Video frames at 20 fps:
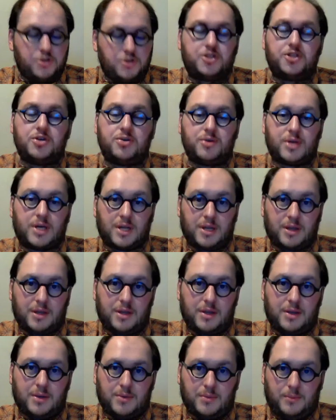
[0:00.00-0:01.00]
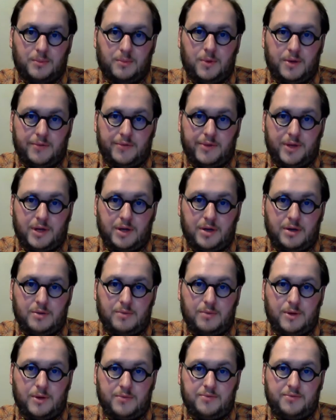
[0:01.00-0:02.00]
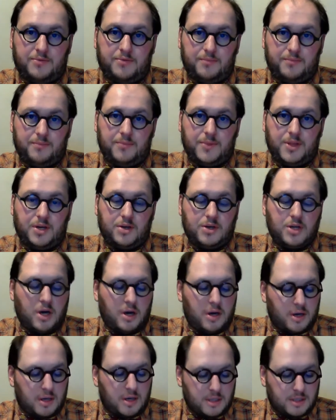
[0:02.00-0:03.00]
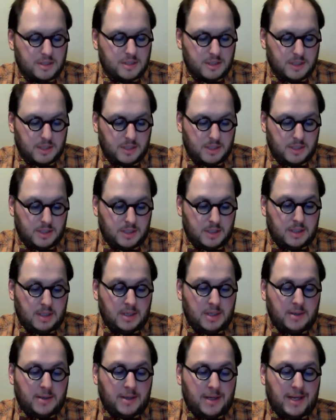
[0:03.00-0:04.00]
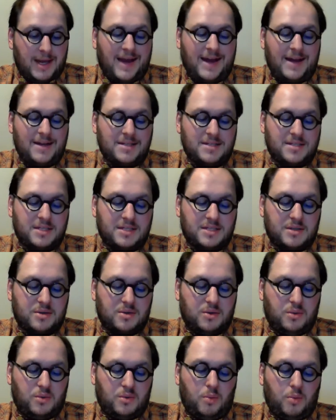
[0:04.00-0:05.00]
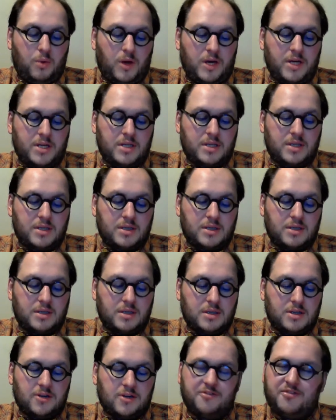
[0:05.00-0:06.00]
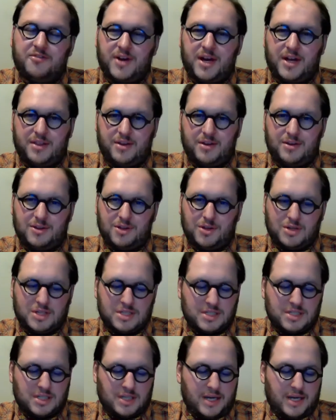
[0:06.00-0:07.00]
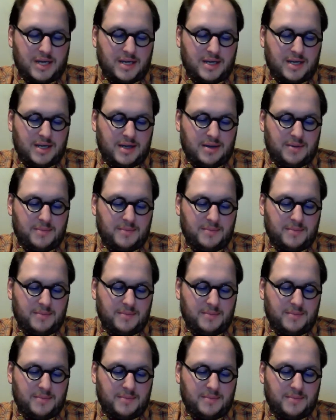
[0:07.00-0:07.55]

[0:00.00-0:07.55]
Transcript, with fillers: Judith, one of their daughters, asks what her father looks like.